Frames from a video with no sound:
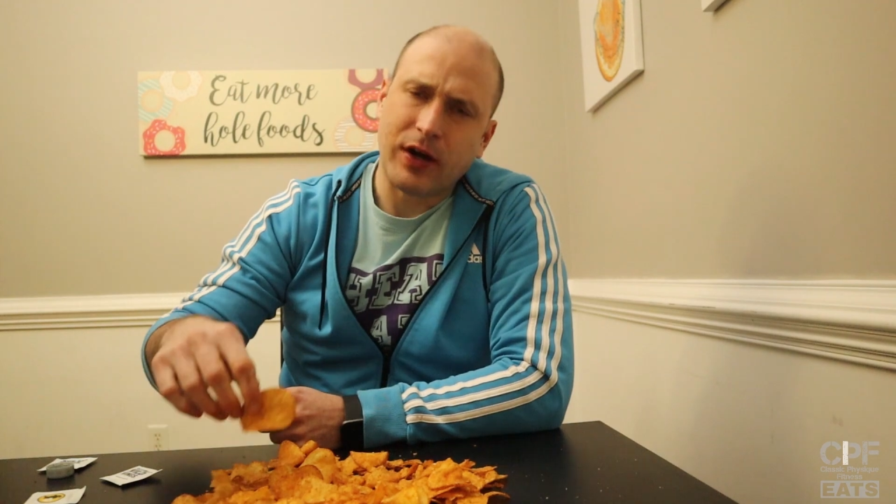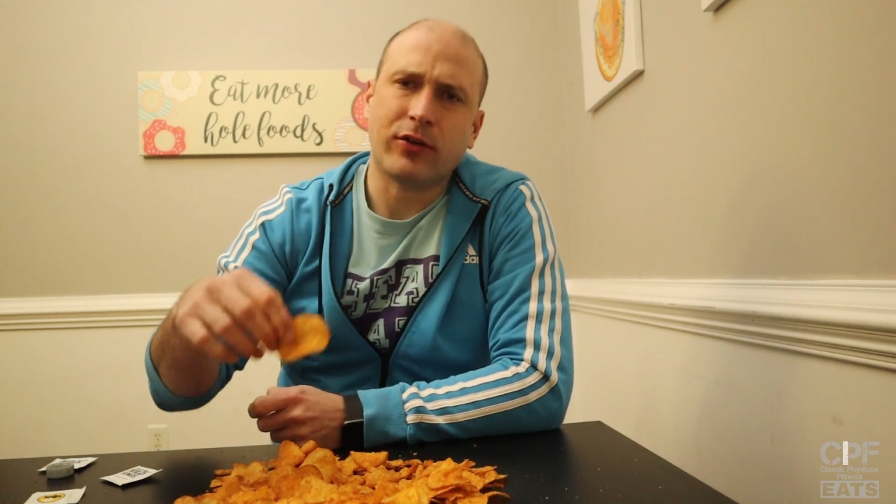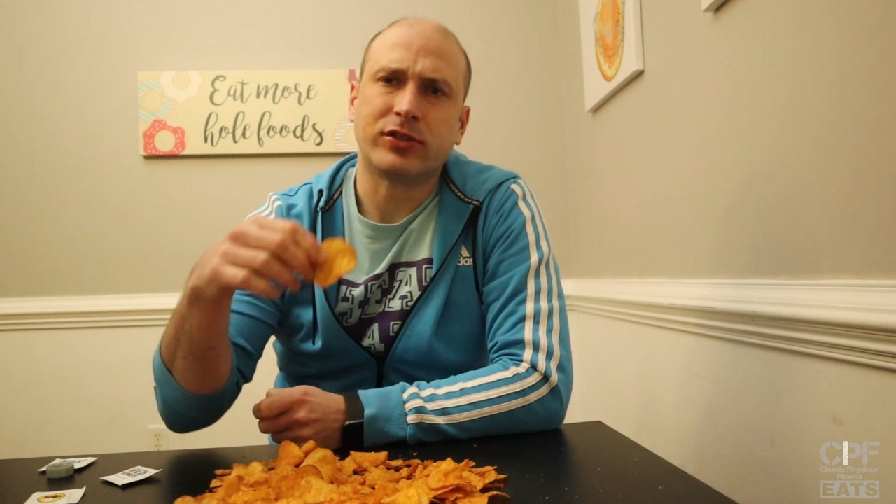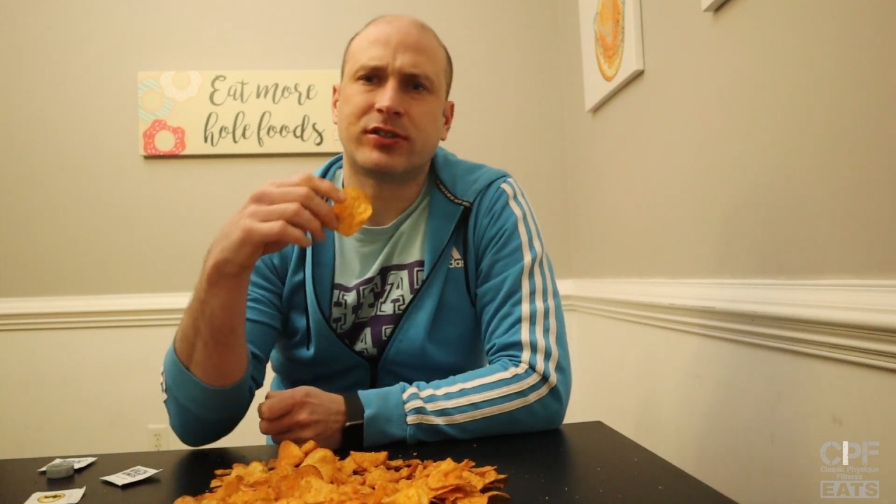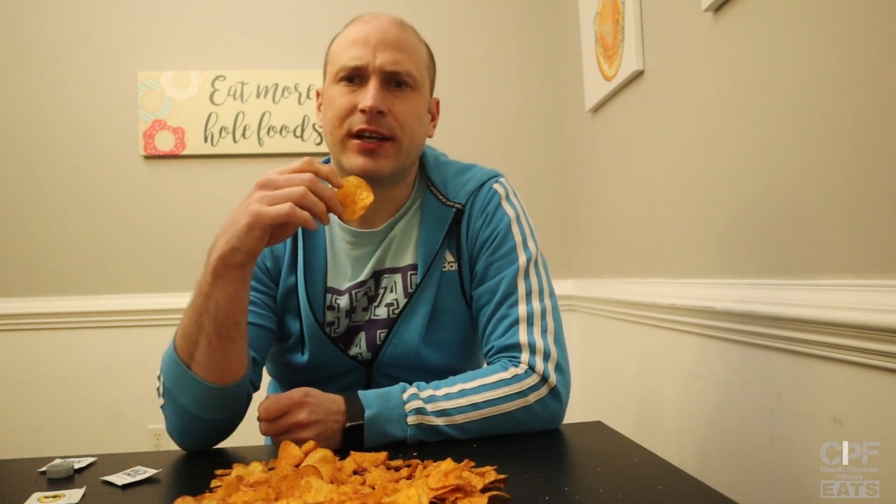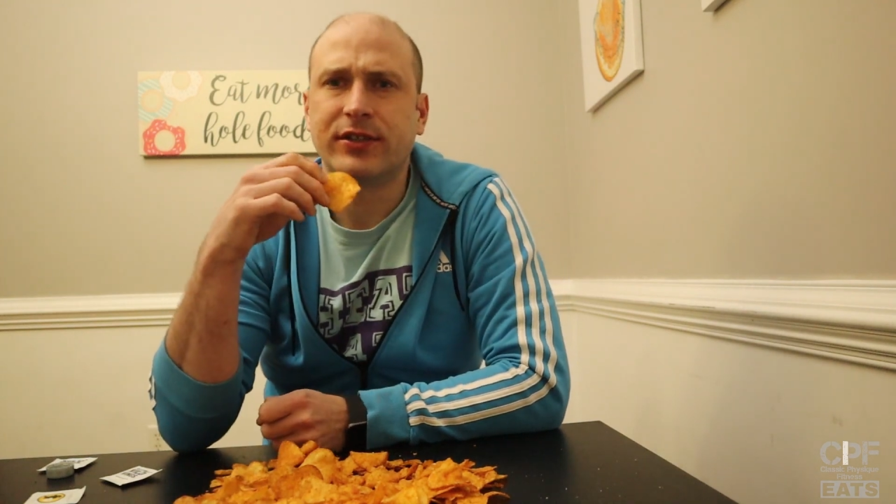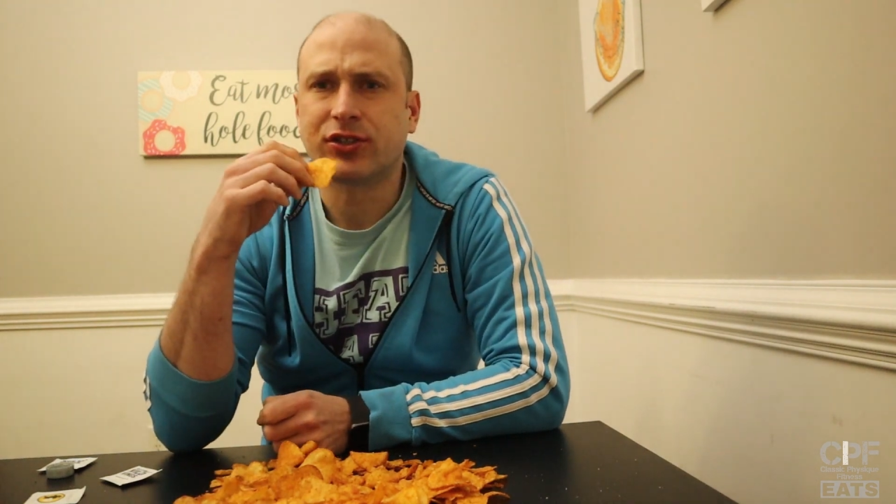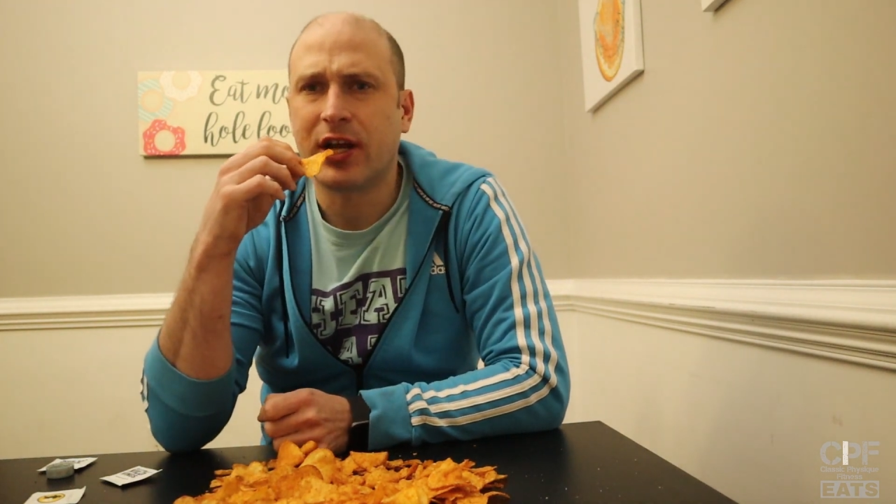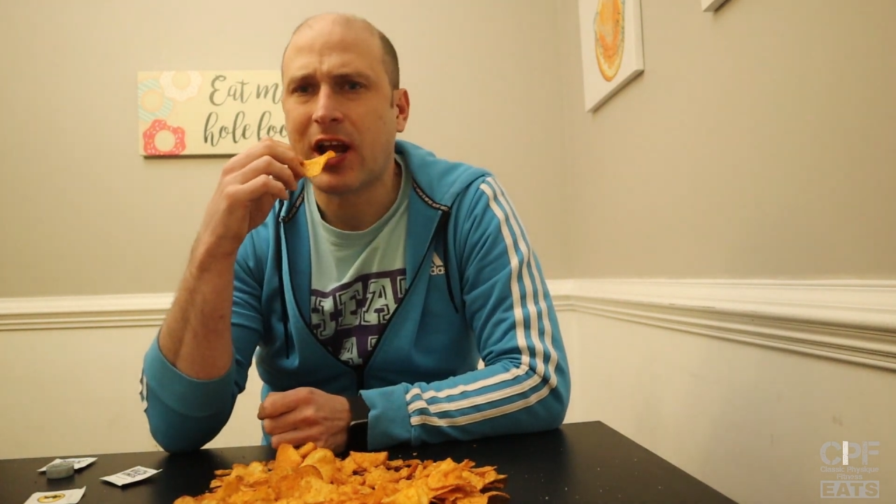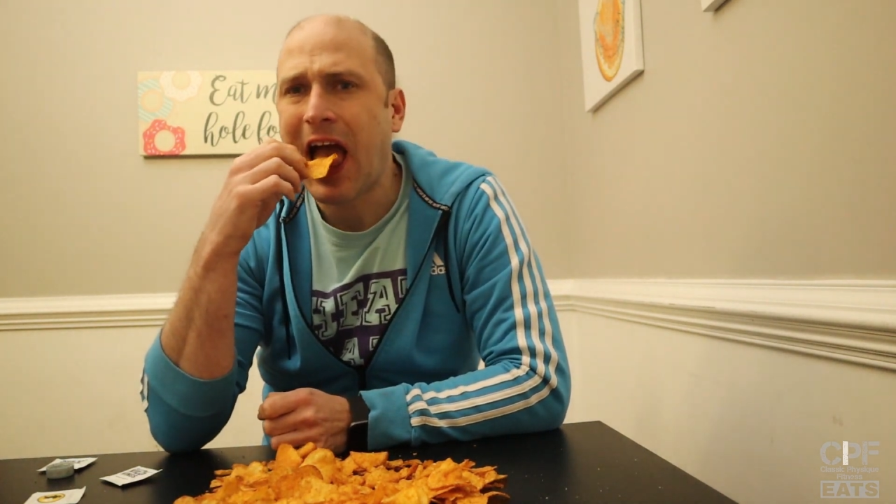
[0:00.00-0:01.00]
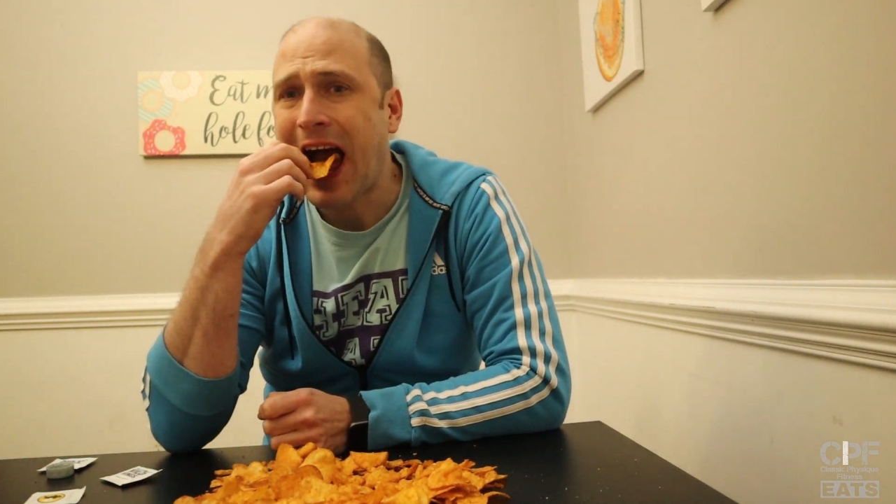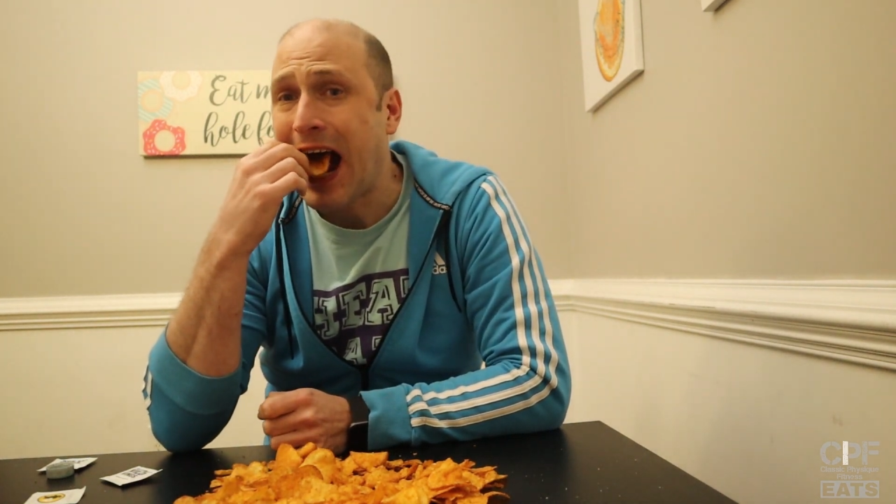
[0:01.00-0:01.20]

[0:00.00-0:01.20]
why not steak and shake?